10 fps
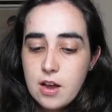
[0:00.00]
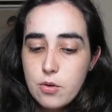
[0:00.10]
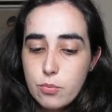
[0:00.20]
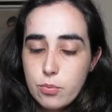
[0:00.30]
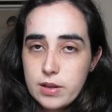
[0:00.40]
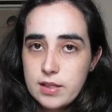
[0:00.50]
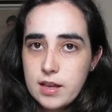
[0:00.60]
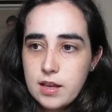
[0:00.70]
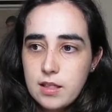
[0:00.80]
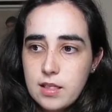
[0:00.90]

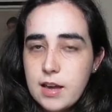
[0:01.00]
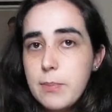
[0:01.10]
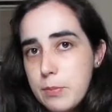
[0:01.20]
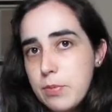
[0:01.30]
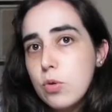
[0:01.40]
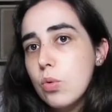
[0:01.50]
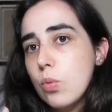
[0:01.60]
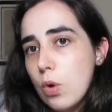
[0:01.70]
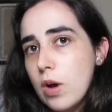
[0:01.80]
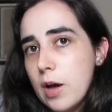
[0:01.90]
really people who
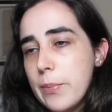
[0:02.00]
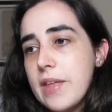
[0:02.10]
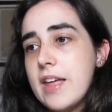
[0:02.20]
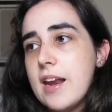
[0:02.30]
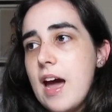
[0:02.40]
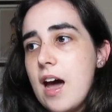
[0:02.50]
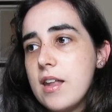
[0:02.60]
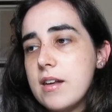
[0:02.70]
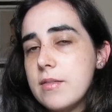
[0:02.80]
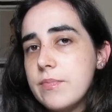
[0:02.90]
woke up and then
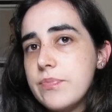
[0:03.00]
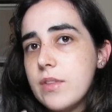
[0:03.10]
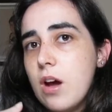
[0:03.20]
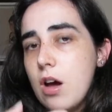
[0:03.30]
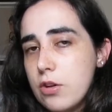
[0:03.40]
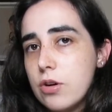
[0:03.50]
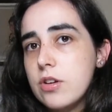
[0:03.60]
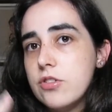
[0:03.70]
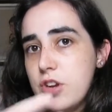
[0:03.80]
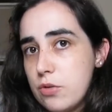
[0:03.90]
had
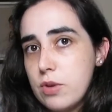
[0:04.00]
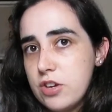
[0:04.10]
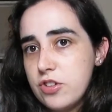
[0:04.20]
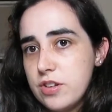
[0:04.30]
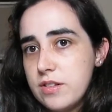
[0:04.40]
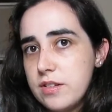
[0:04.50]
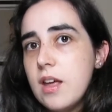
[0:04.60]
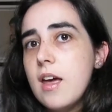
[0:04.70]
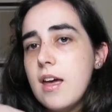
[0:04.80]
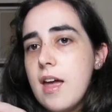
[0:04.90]
other generations
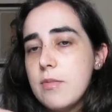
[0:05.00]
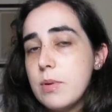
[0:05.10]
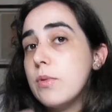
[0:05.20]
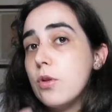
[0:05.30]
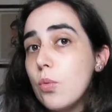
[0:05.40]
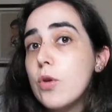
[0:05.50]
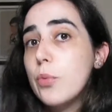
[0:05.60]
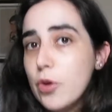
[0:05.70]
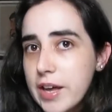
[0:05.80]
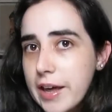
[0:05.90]
and people who were
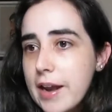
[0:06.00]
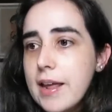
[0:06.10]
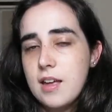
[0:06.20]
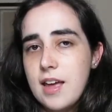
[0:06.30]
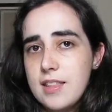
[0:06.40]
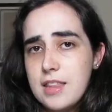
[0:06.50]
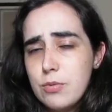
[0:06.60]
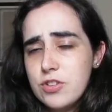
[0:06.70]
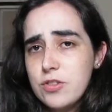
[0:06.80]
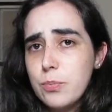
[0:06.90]
born again, and they
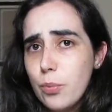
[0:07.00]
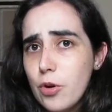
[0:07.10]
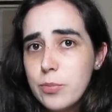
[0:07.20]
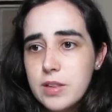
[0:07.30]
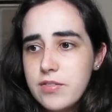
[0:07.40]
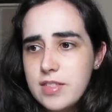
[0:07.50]
were just born believing